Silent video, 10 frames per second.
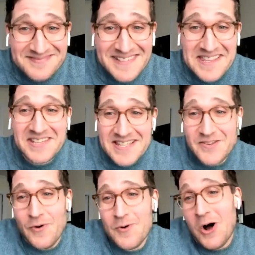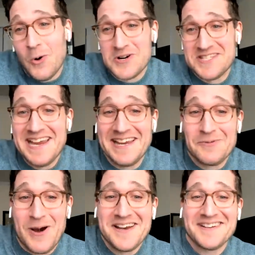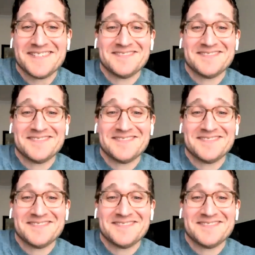That's a phone call worth taking, right?